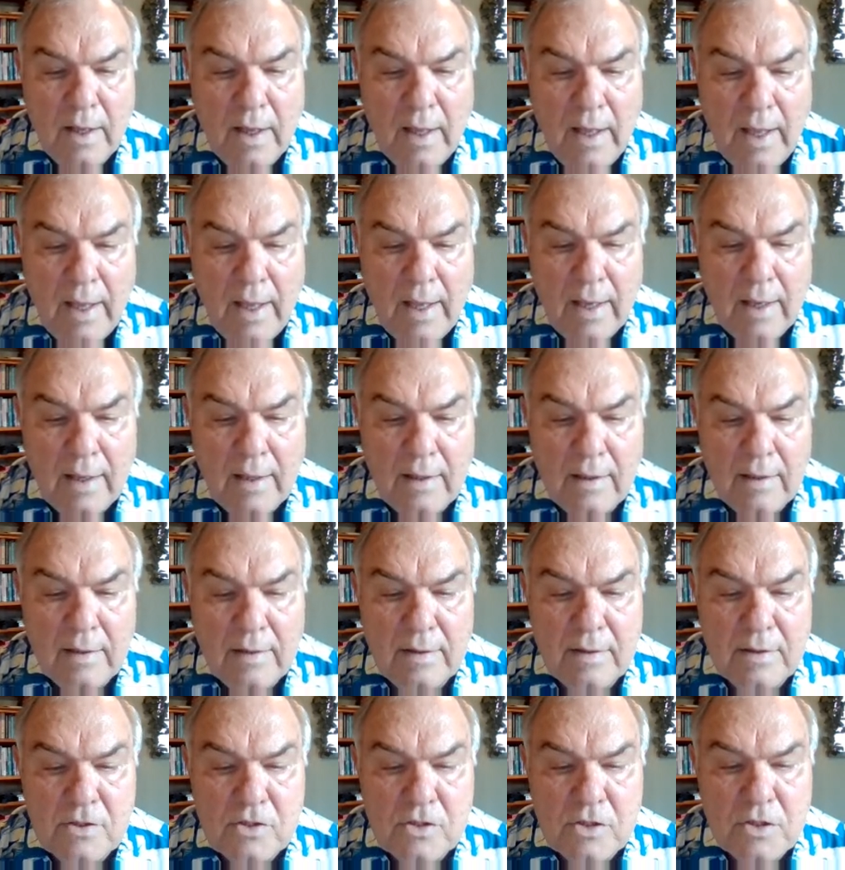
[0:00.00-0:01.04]
and
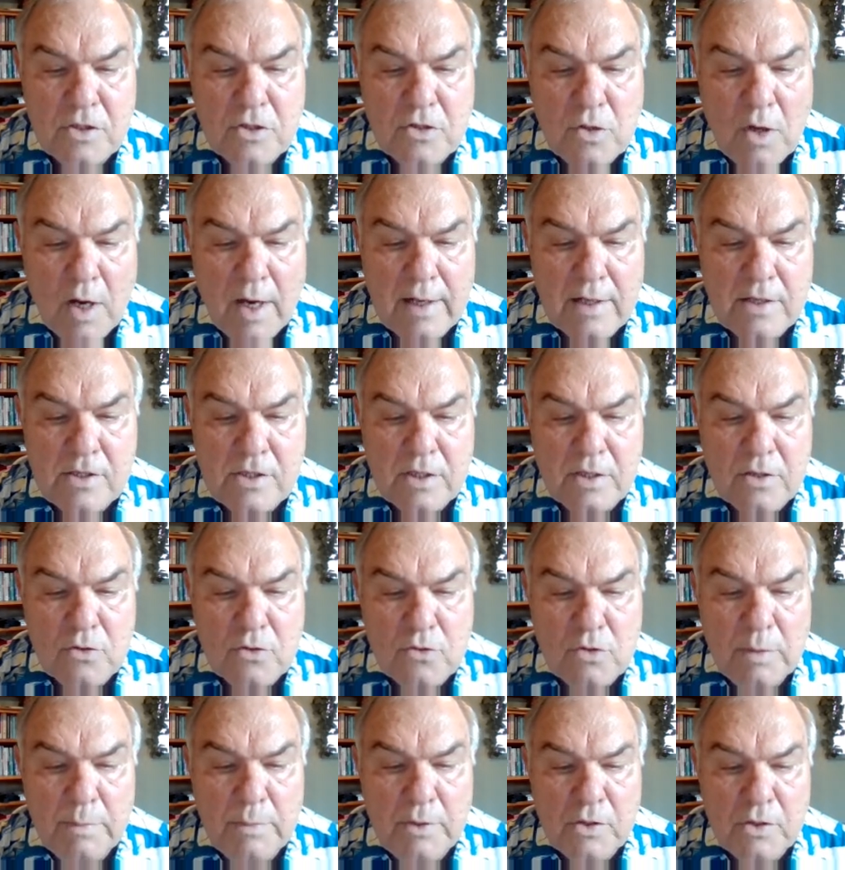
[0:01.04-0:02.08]
this detritus
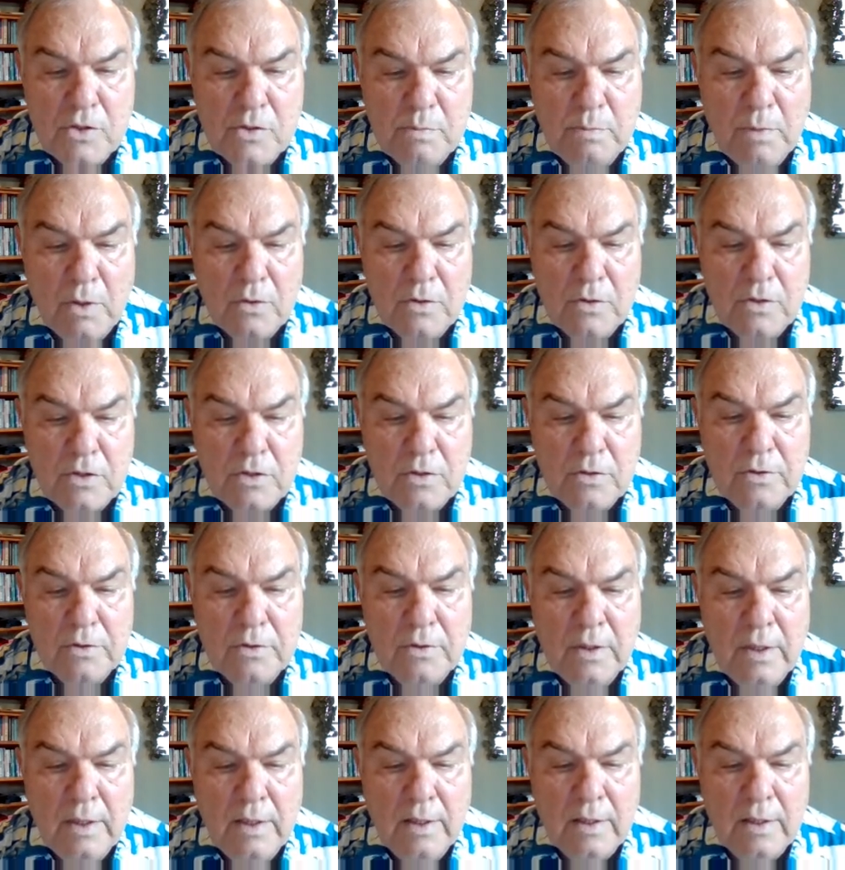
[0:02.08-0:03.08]
contributes both to